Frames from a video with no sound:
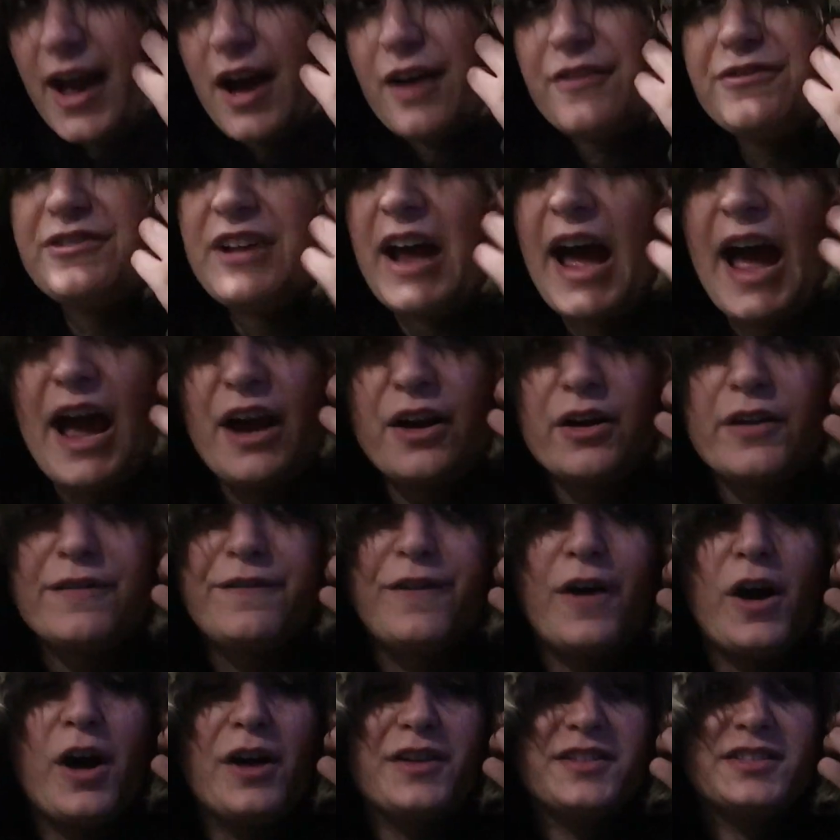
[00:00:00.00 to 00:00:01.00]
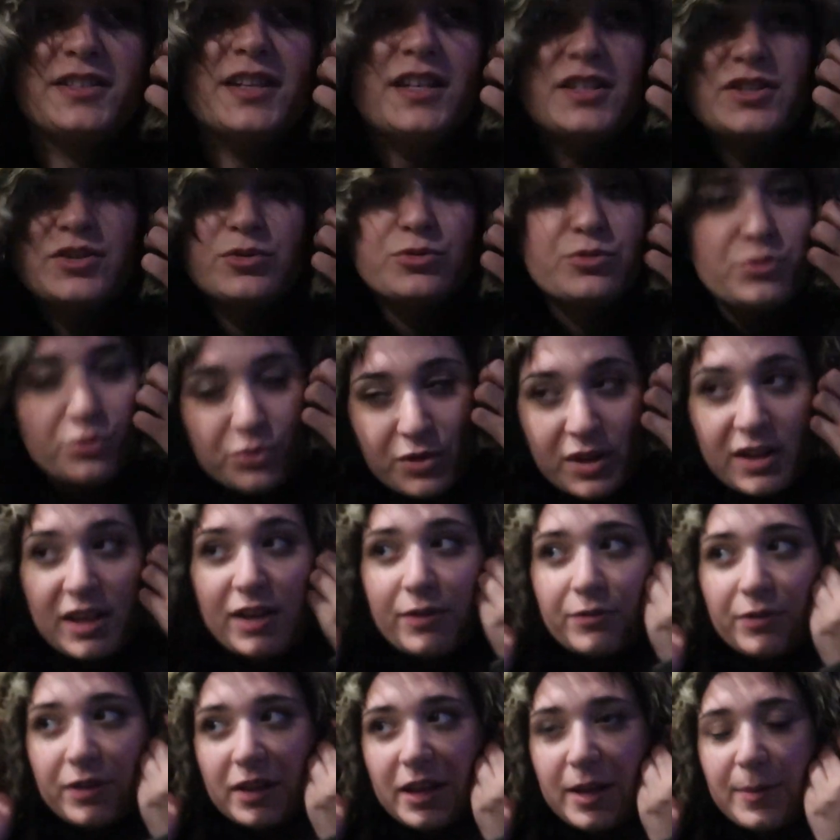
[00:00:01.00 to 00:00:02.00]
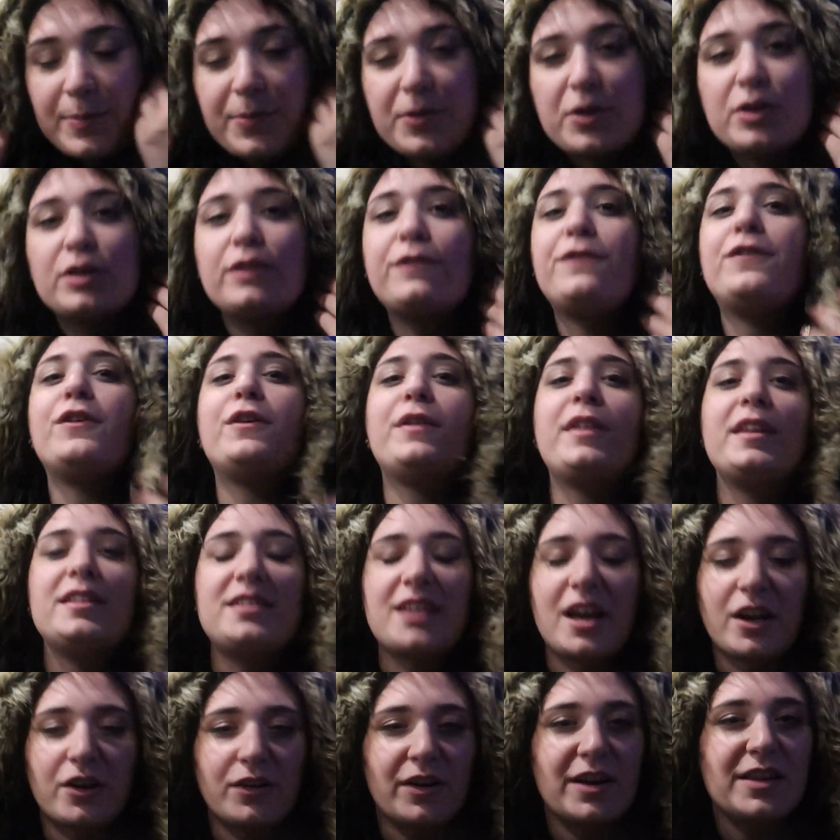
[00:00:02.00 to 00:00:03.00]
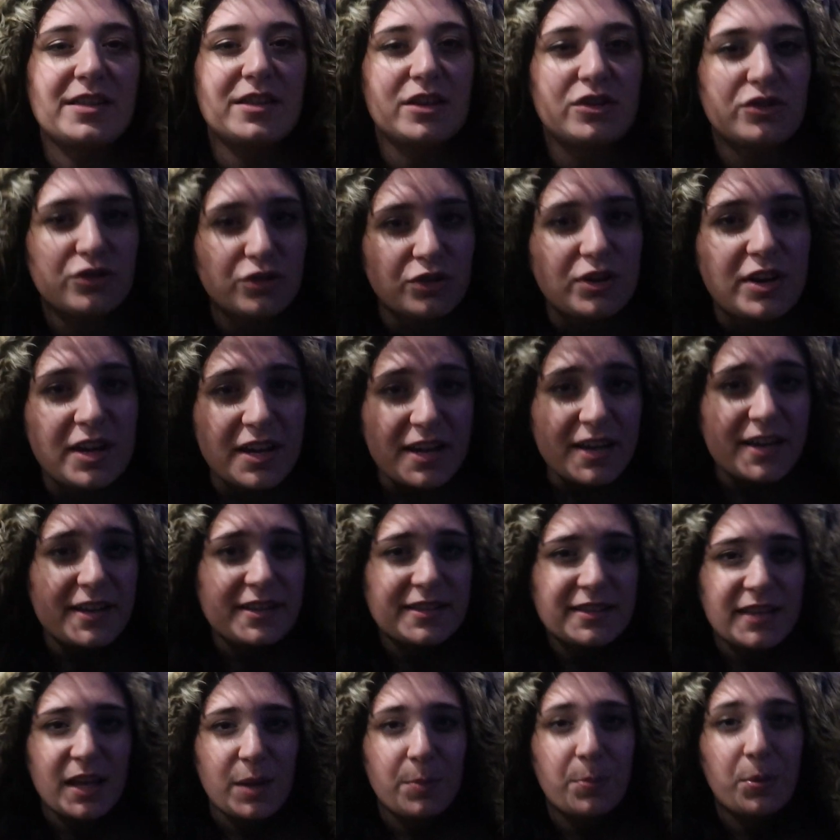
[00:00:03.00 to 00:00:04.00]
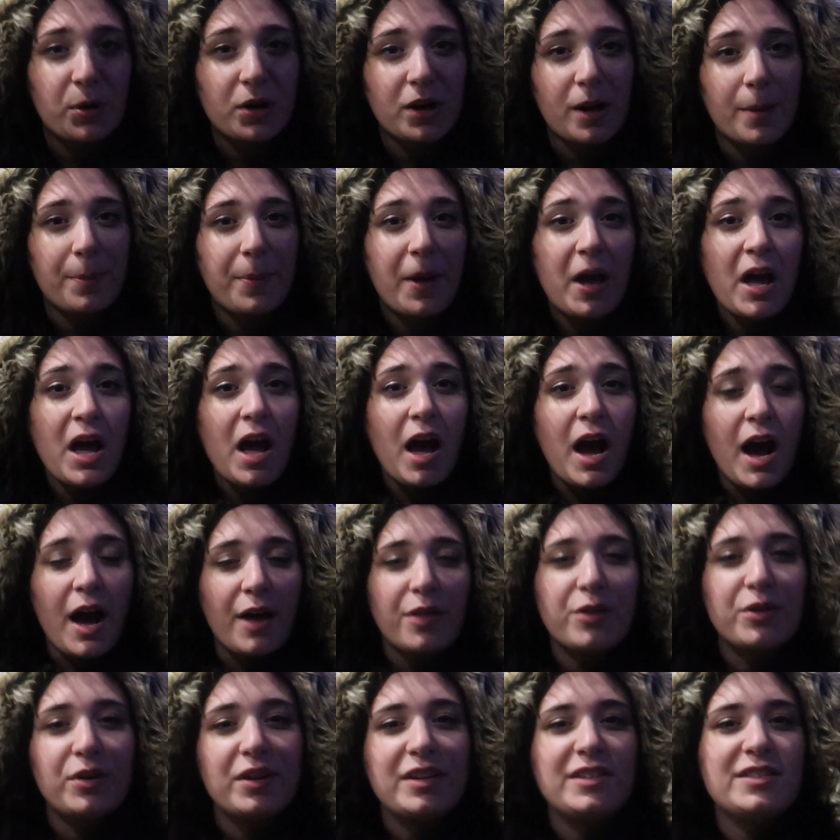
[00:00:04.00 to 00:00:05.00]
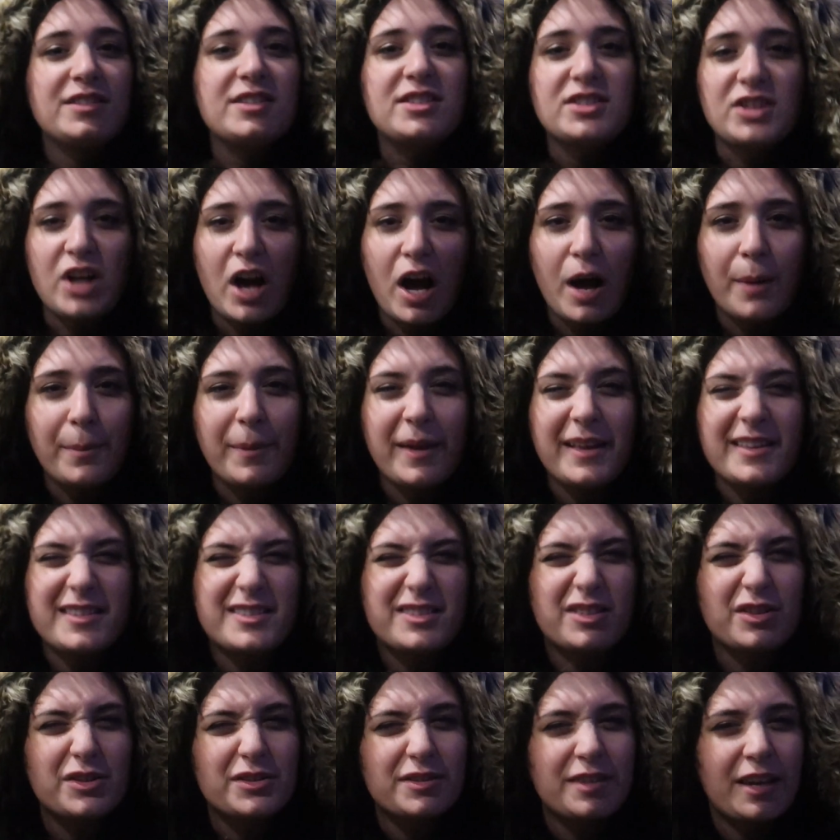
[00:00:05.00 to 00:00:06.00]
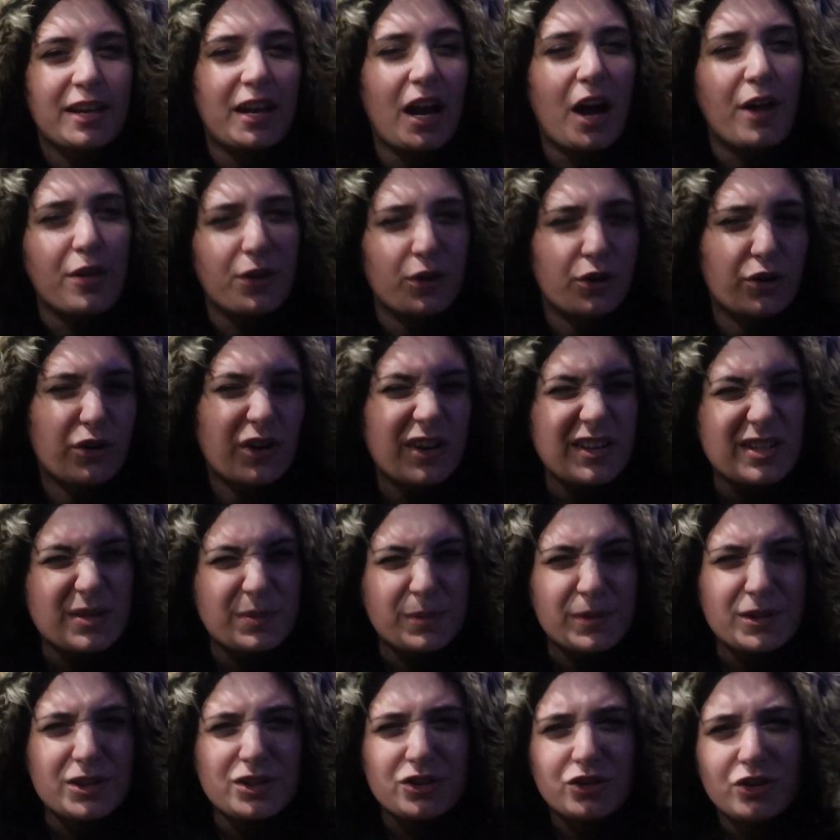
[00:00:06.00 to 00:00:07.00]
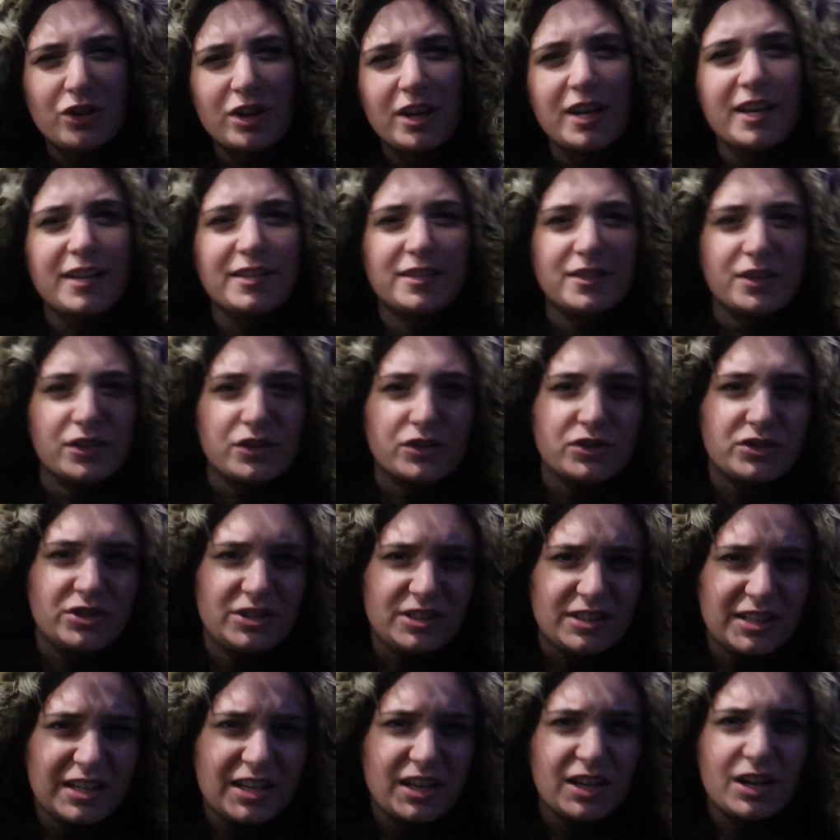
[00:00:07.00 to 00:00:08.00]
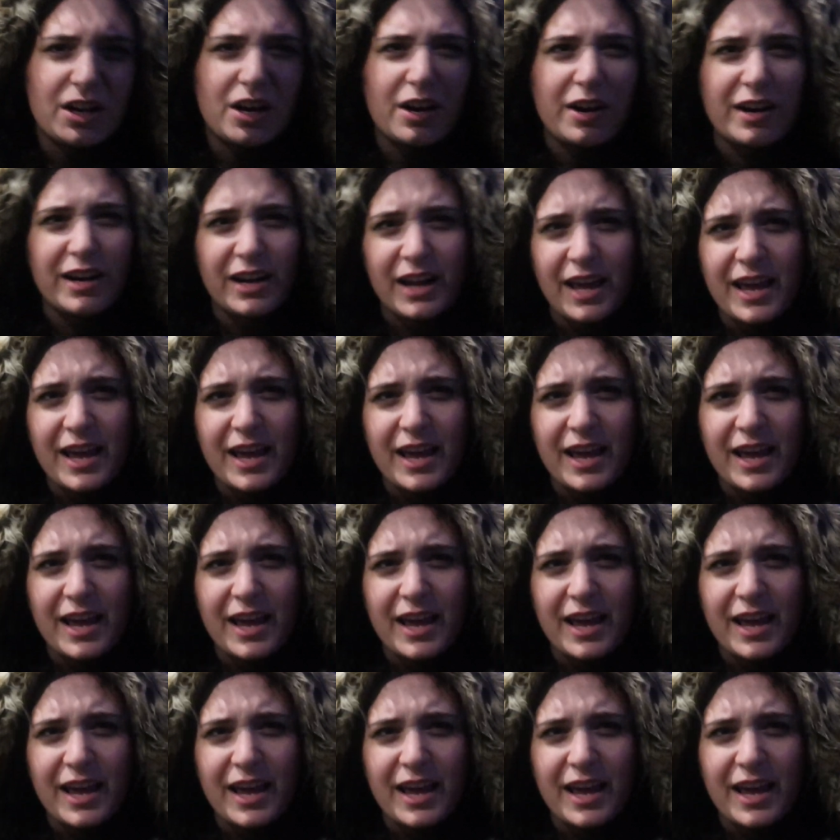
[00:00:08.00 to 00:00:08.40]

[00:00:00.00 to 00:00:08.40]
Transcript: of Niagara Falls, and it's really, really beautiful. They decorate the trees, they put up other installments, there's like other Christmas trees, there's deer and